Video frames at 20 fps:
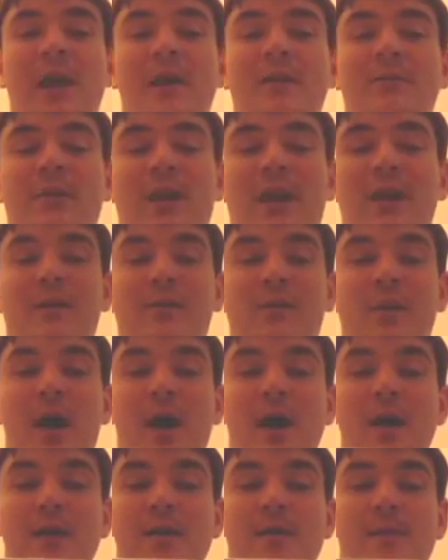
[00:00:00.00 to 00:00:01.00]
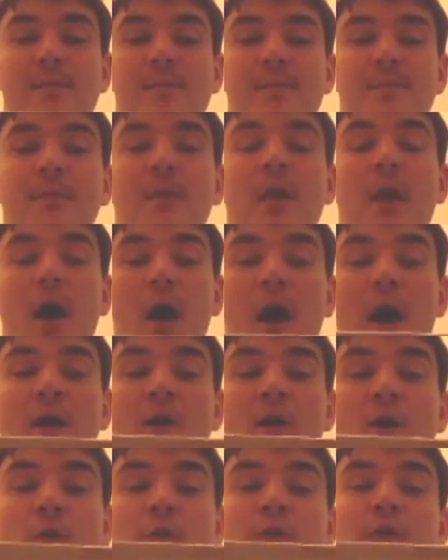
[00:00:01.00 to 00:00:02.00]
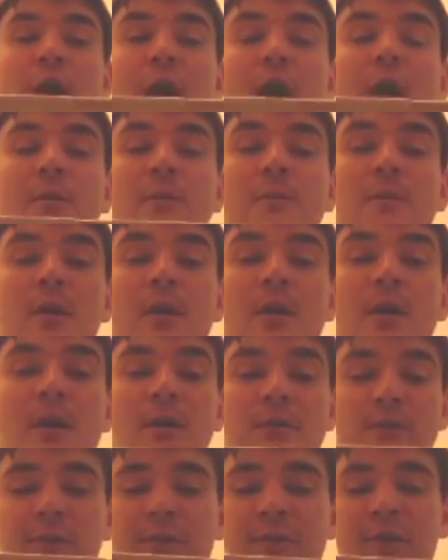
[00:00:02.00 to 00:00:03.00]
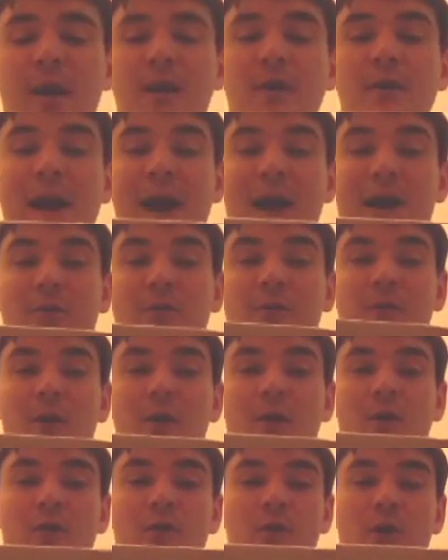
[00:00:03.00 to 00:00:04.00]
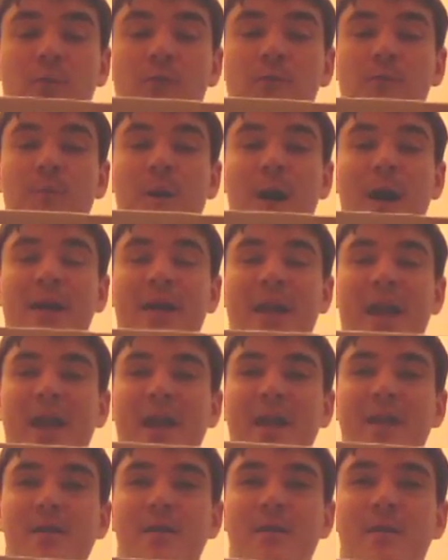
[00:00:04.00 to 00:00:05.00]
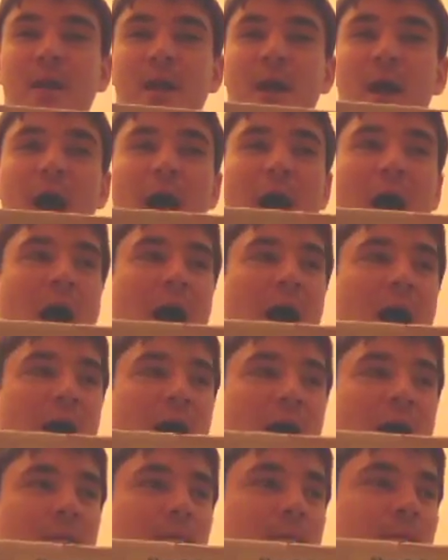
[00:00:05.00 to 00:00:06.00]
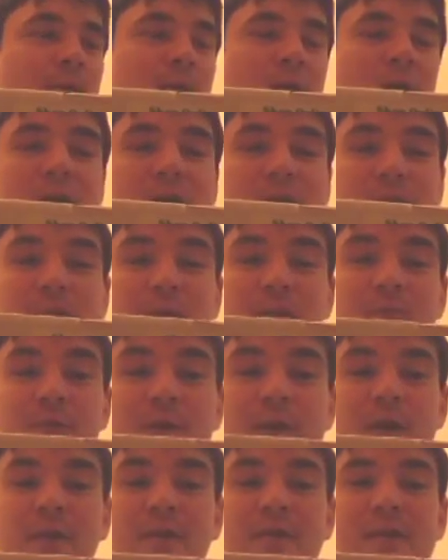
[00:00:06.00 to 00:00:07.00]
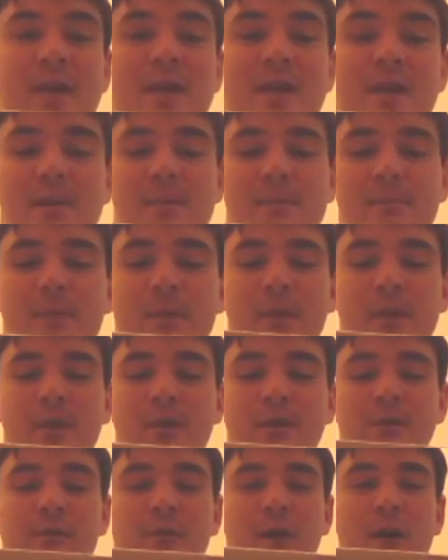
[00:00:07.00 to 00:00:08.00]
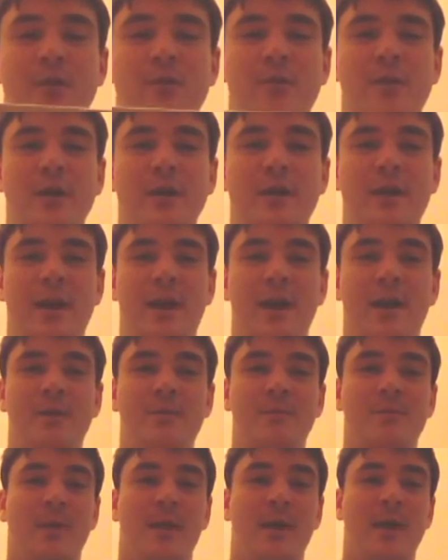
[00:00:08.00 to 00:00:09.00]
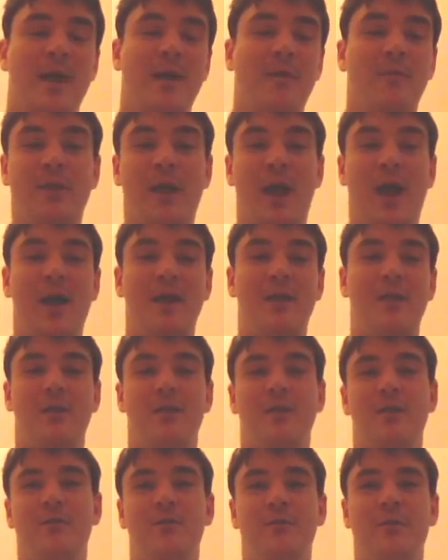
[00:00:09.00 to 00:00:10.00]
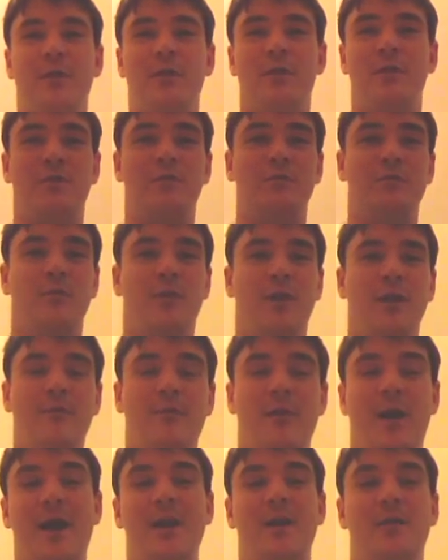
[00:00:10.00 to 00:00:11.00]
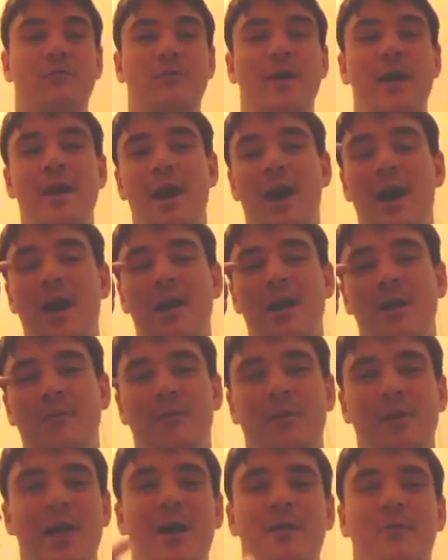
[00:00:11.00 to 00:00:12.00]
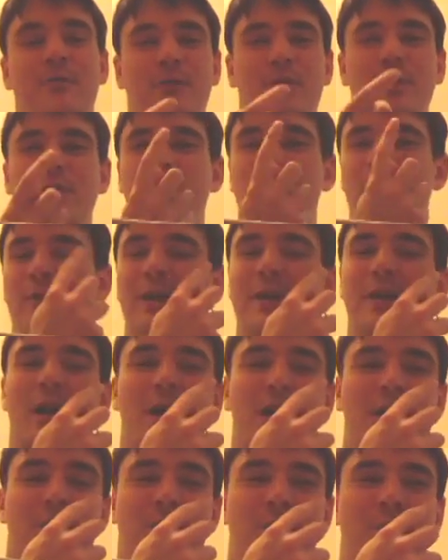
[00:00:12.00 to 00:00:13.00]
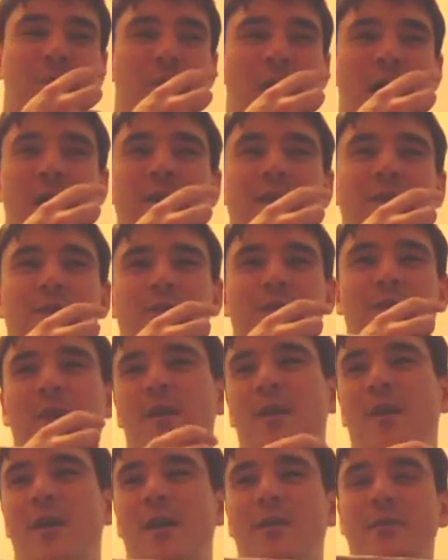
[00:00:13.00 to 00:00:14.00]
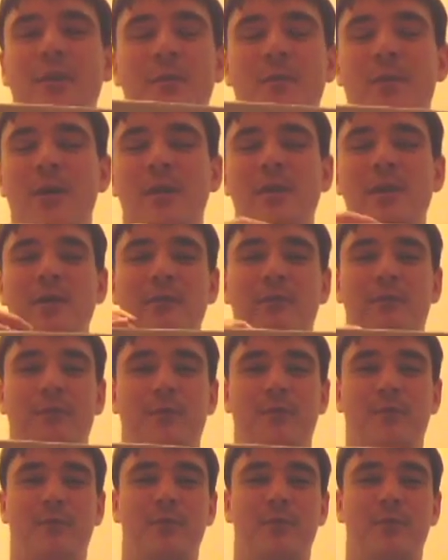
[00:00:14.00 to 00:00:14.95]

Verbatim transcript: left hand side, and also the pterodactyl comes back in um, kind of inverted, so that you know if they had they're if they had a red eye on the left and a green eye on the right, then when they've